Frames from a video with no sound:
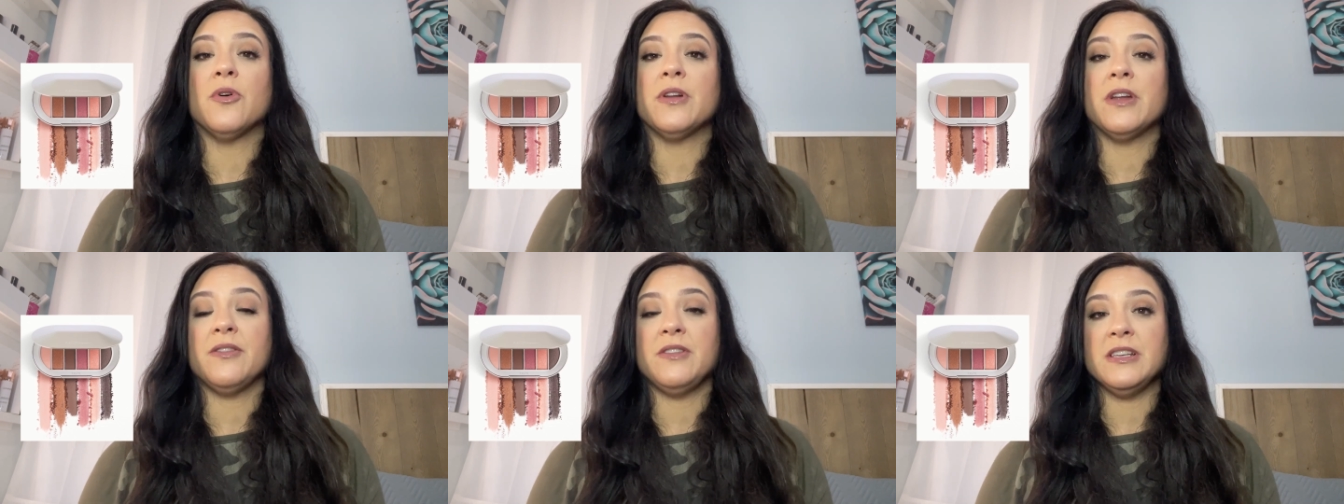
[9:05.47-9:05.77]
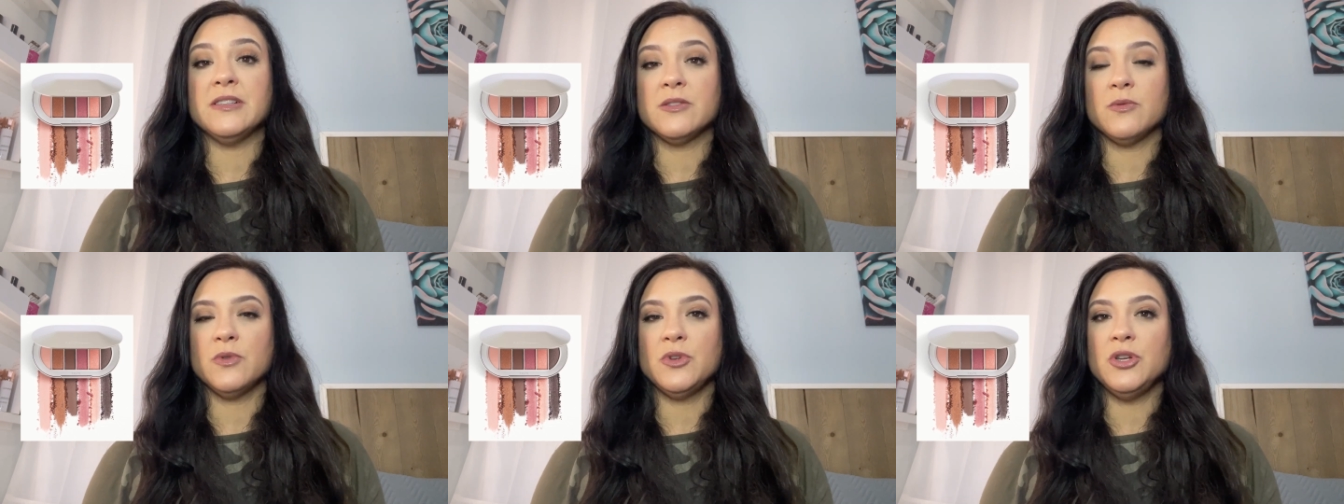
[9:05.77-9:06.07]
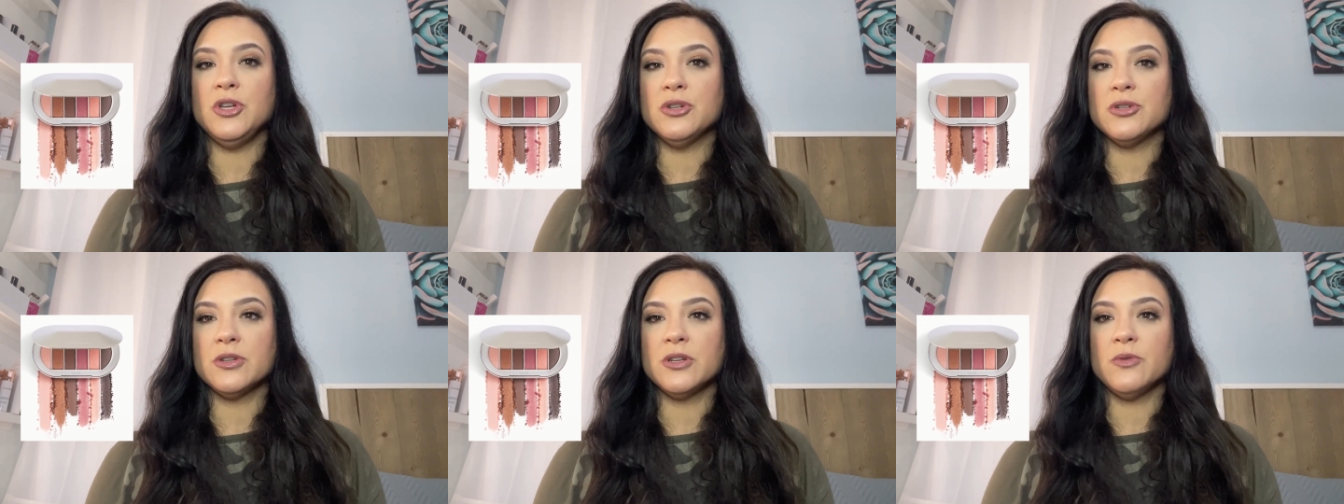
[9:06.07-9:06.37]
Now these
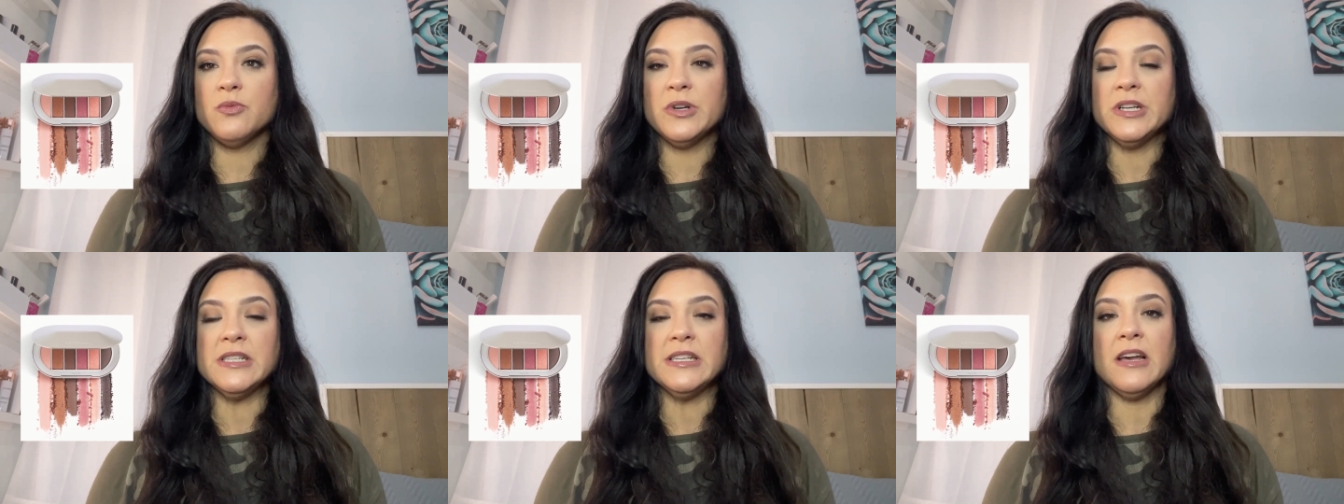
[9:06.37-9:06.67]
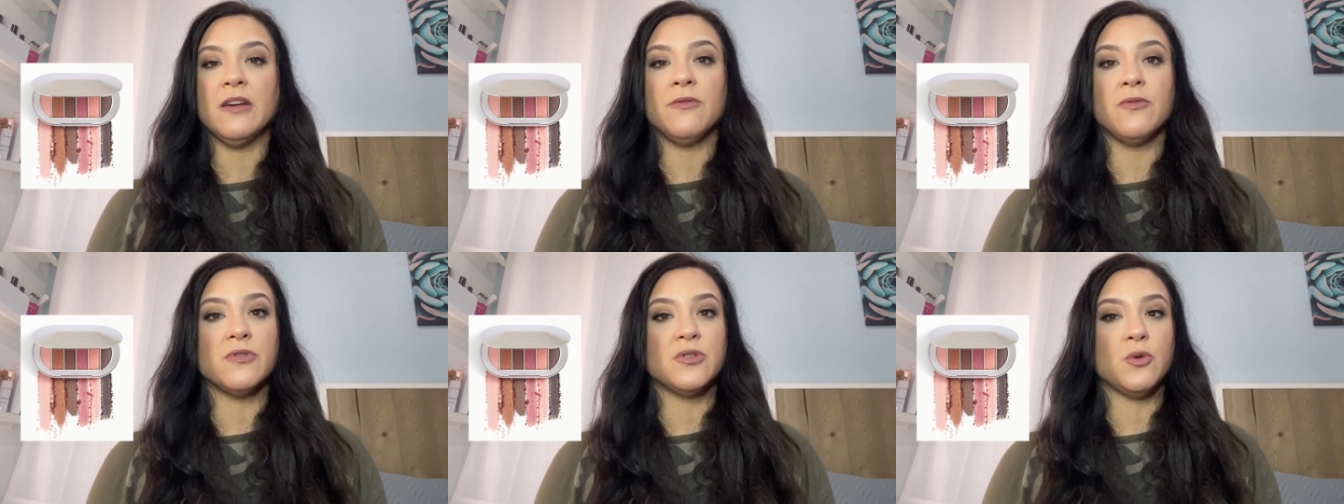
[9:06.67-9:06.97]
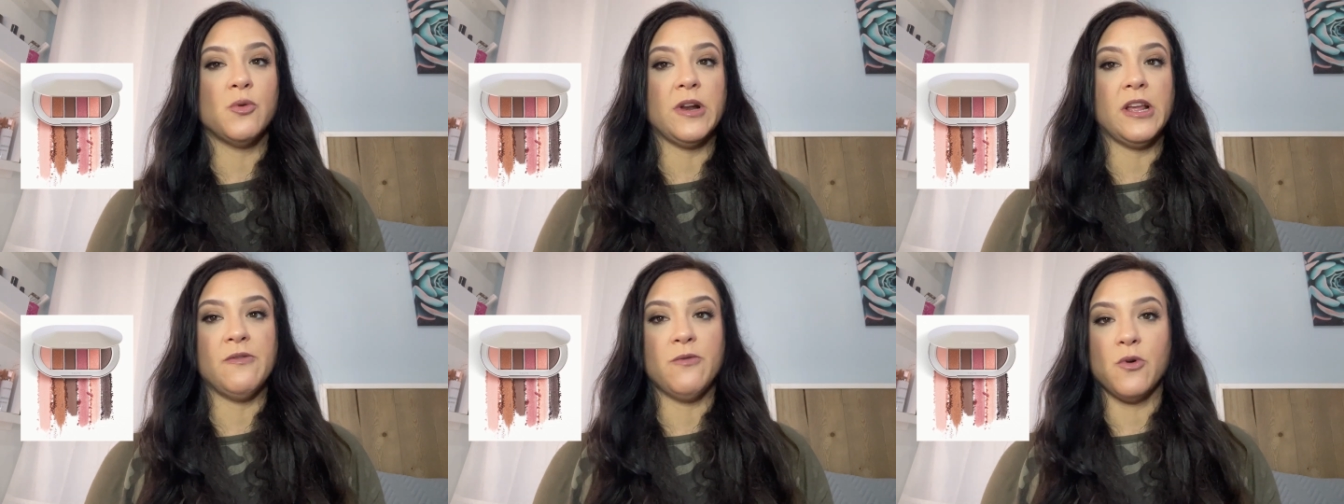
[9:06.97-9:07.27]
usually retail for
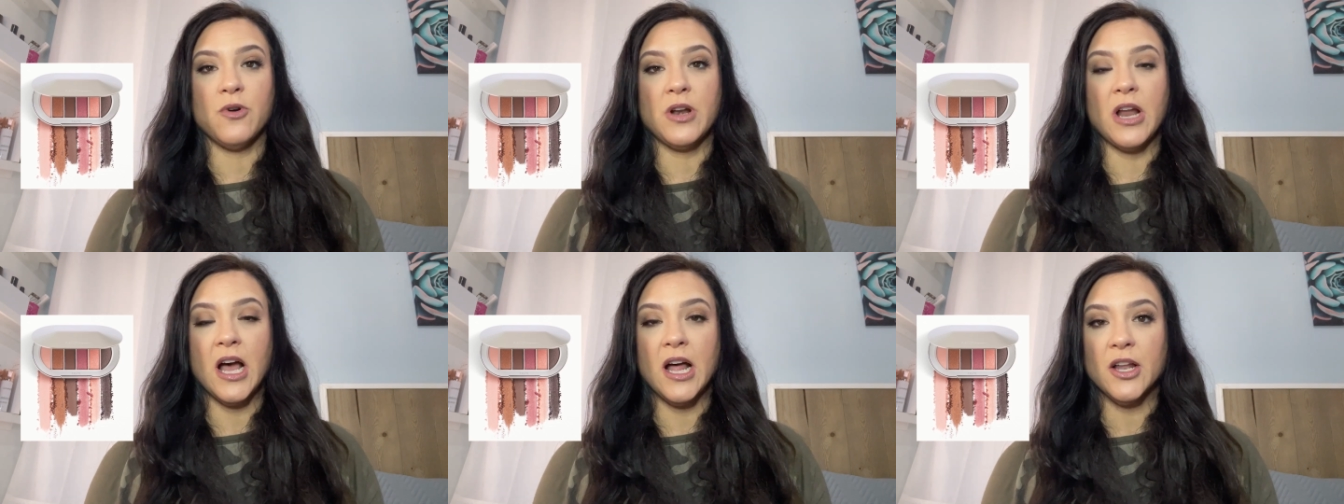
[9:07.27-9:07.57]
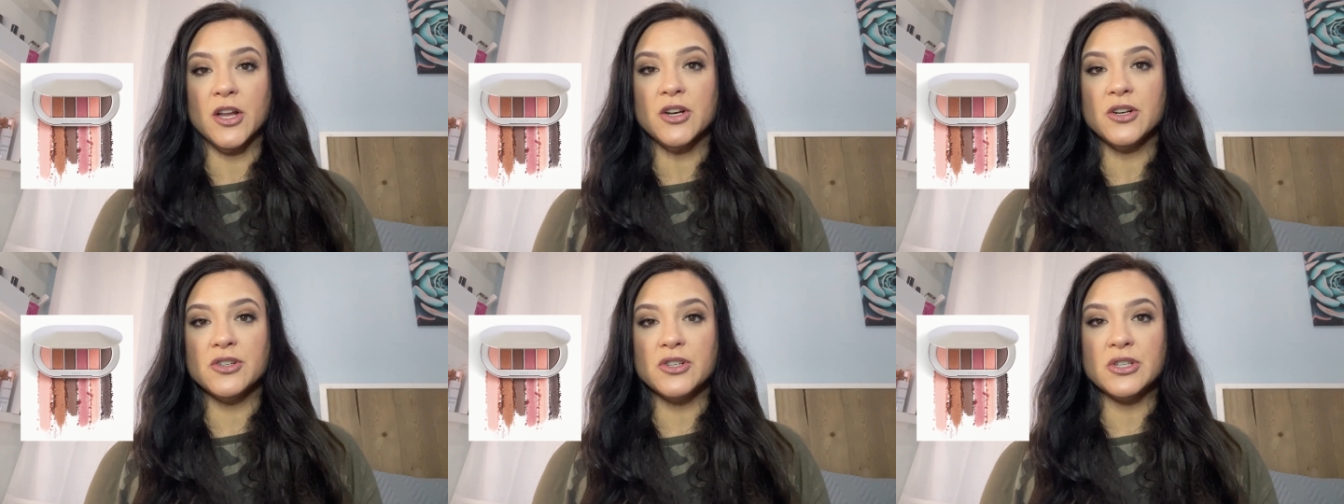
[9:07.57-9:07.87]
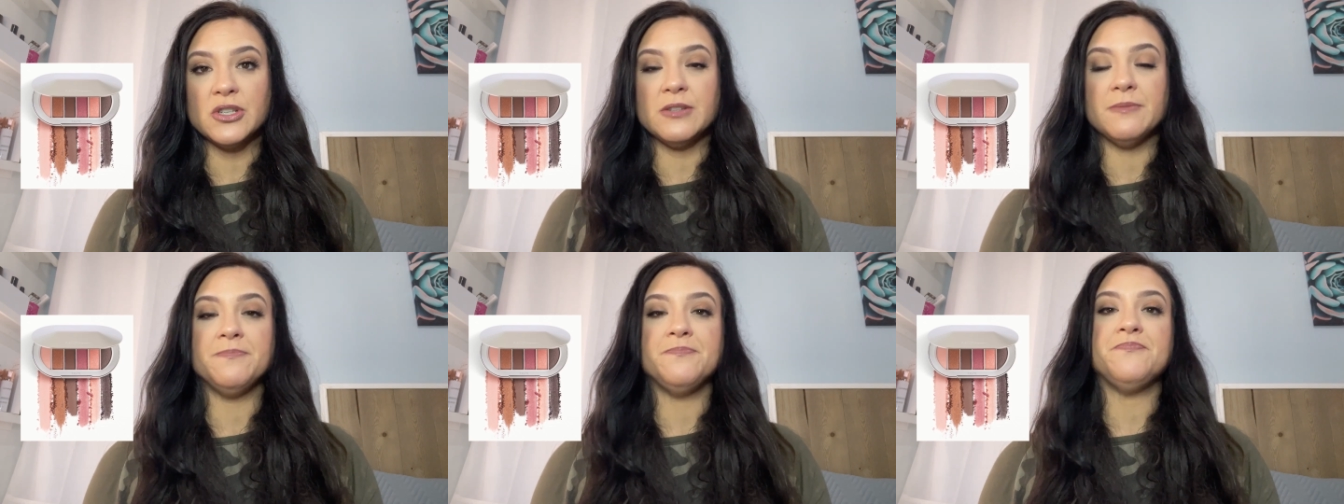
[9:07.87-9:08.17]

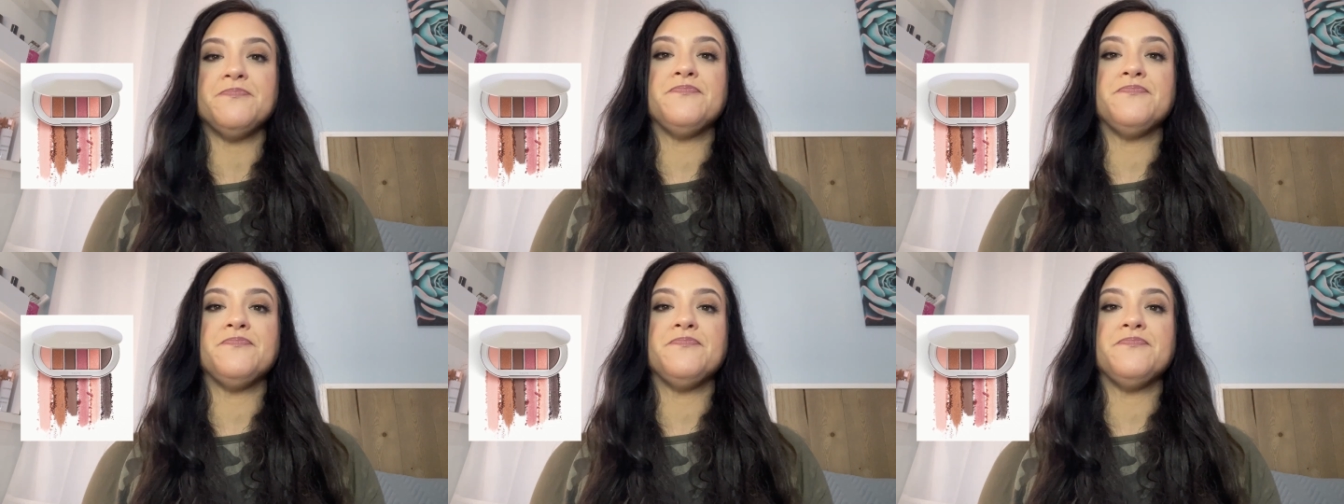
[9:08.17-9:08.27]
$24.